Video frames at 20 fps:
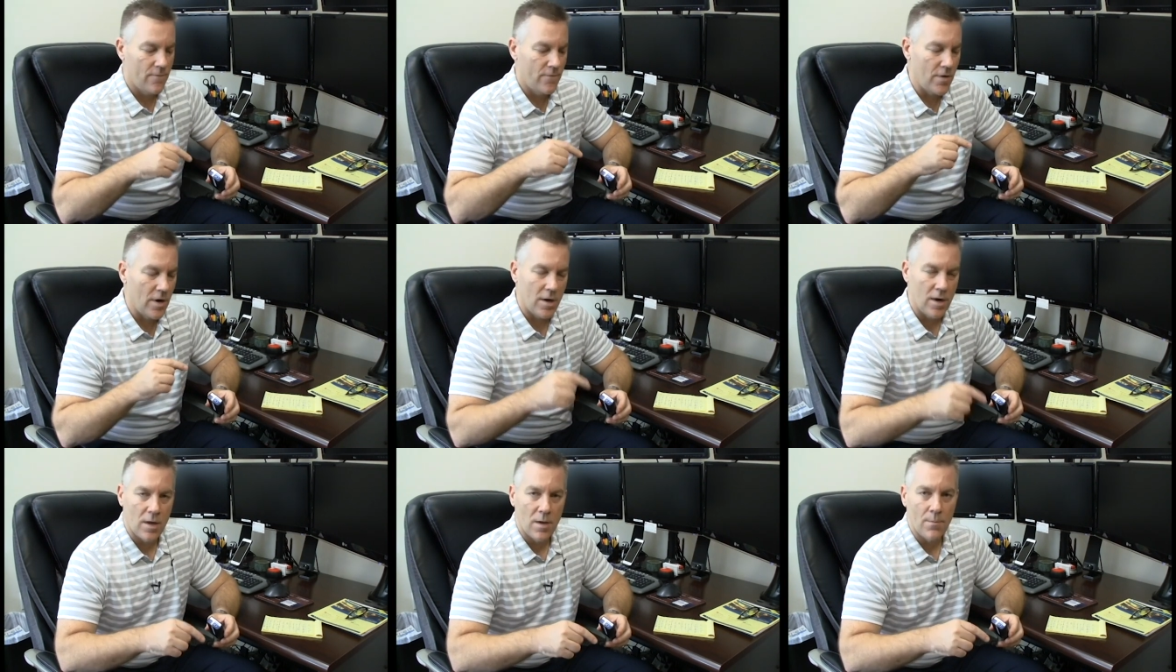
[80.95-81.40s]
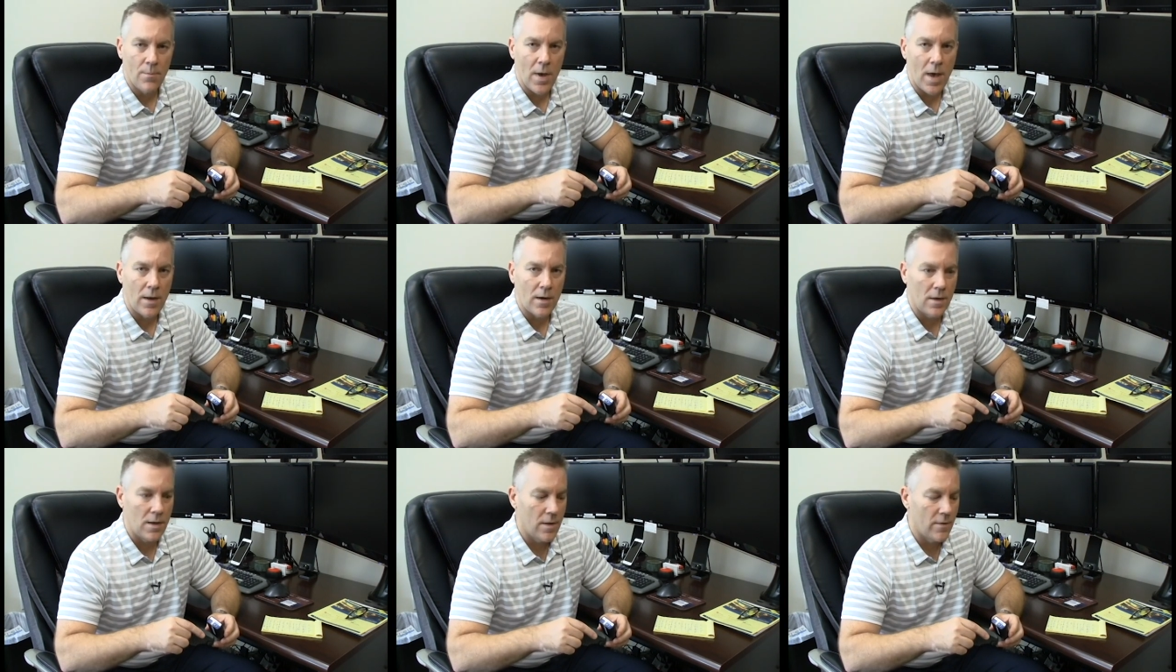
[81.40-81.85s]
very
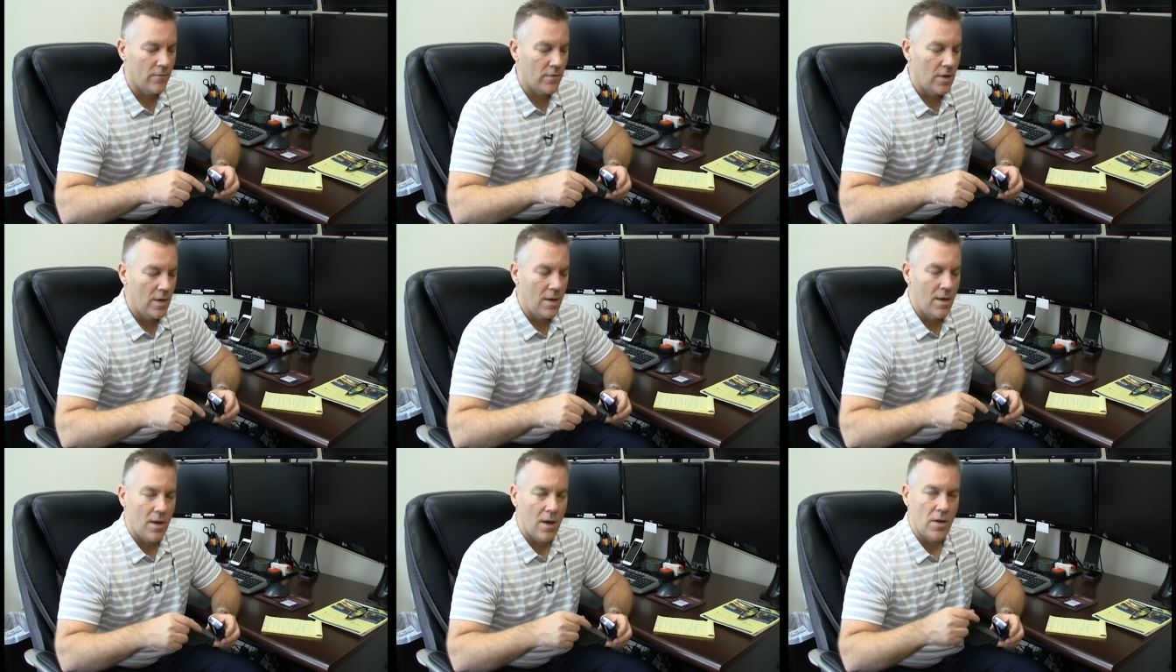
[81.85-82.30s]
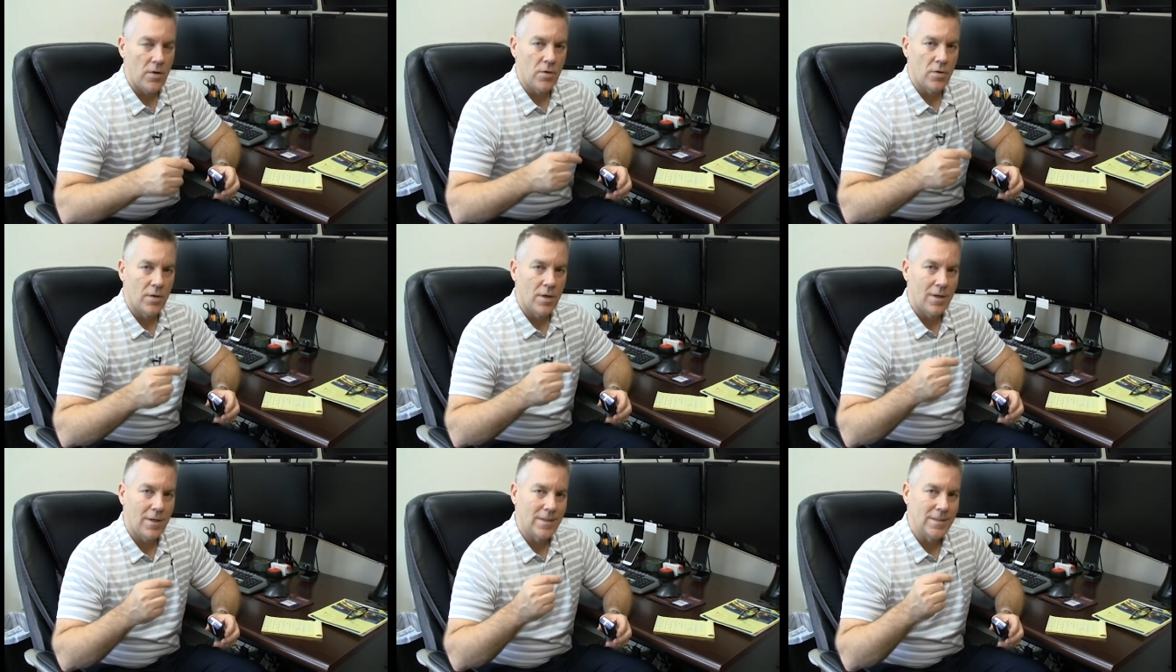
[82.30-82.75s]
competitive and
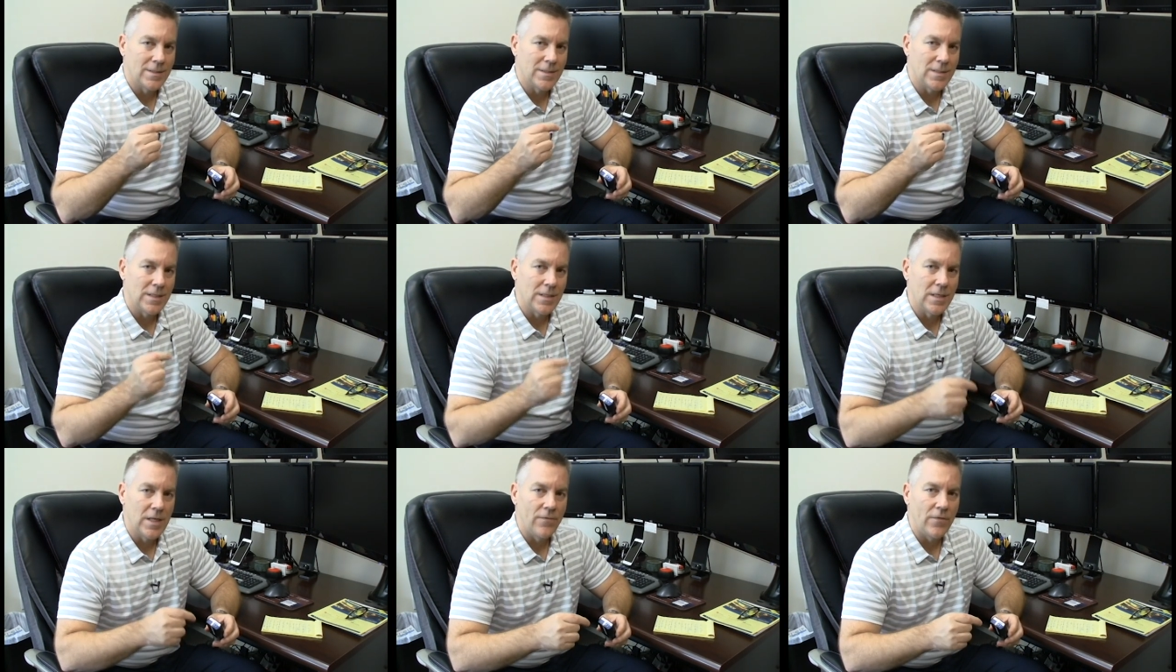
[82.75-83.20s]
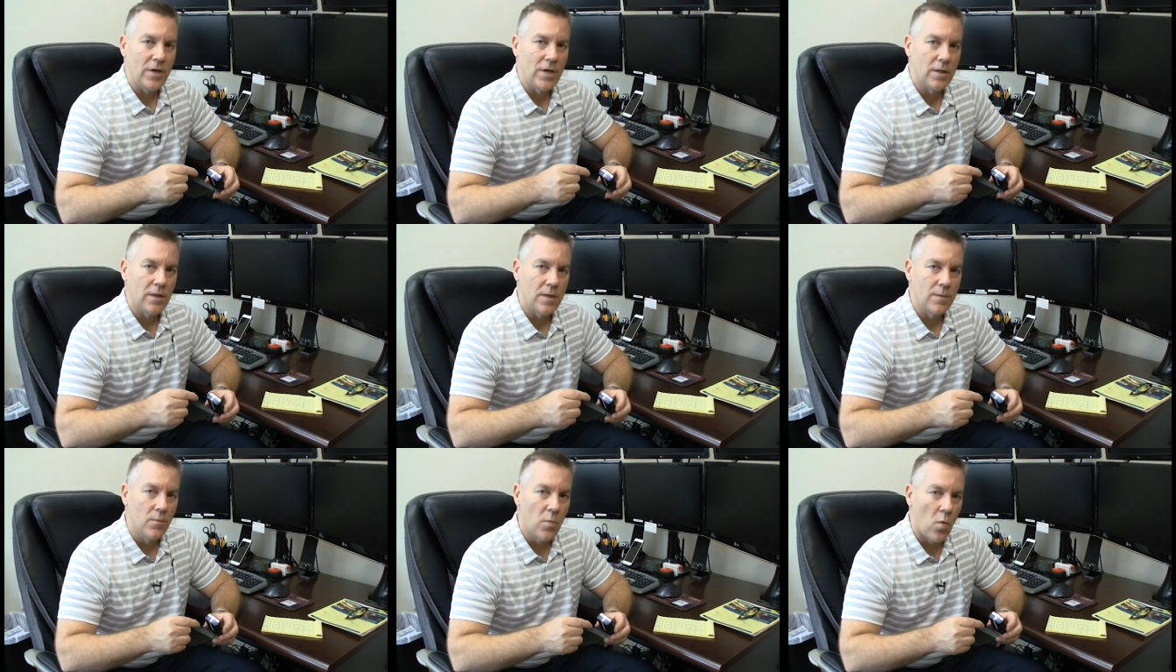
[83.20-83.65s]
you're getting
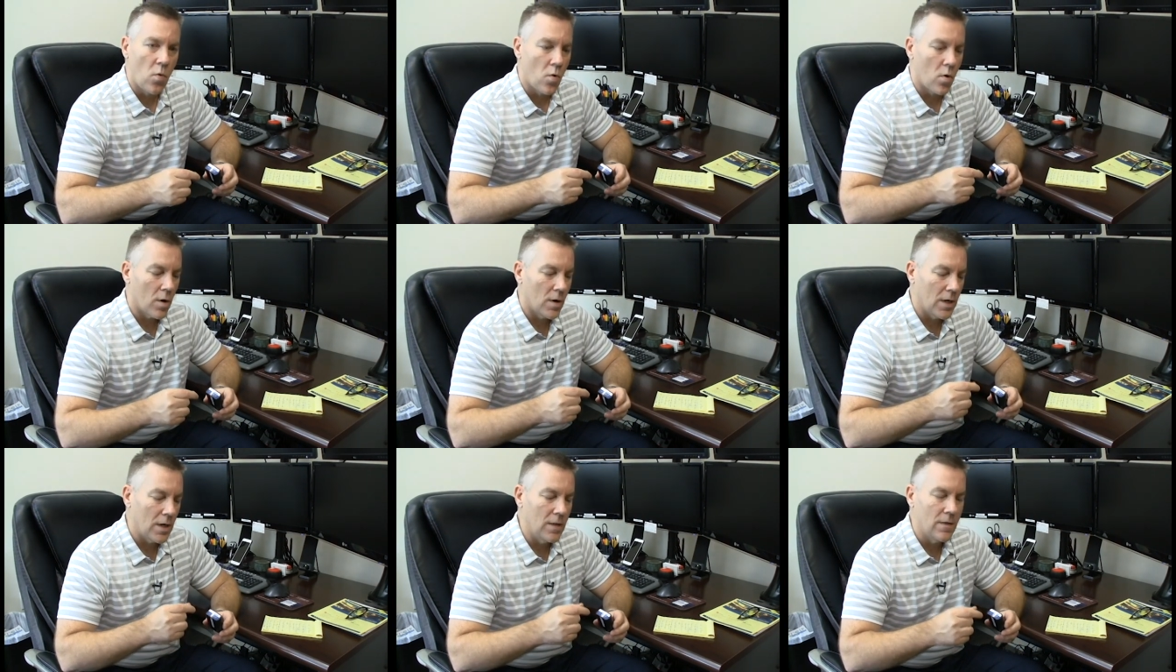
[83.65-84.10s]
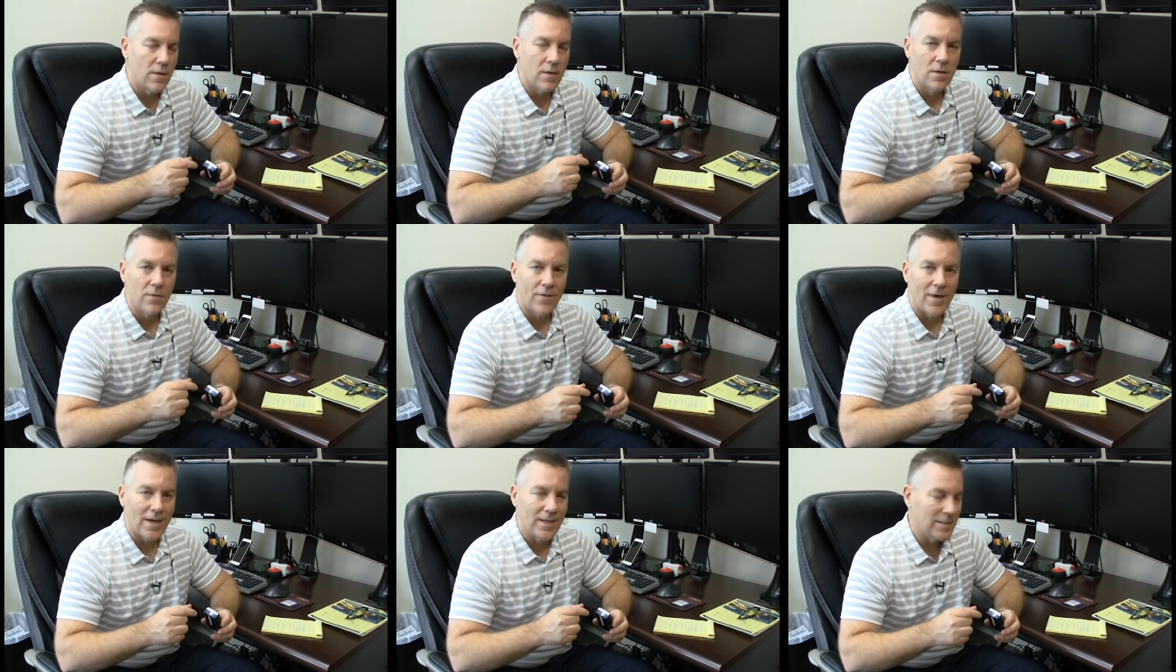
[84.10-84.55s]
significantly more in the
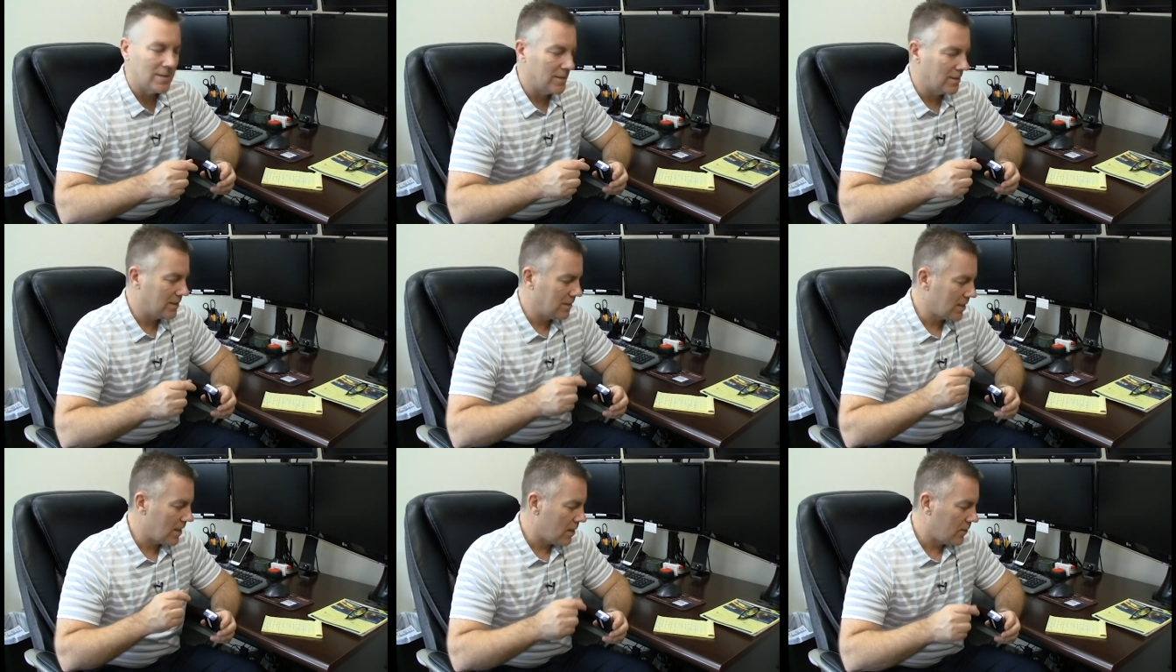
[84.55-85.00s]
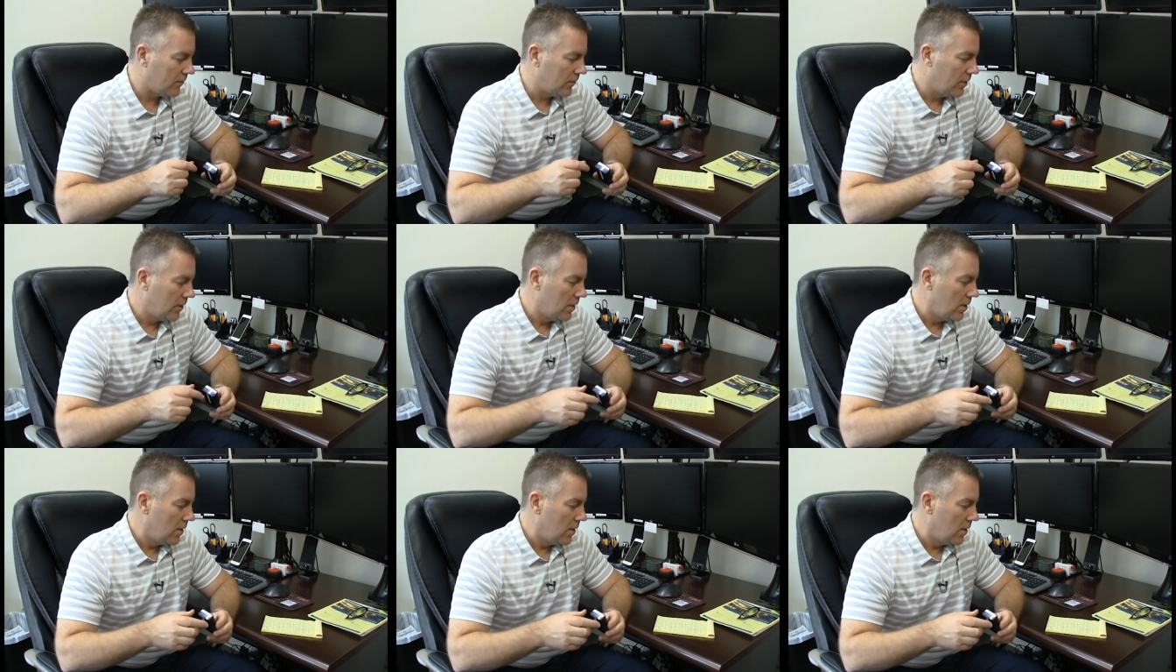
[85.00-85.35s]
device itself.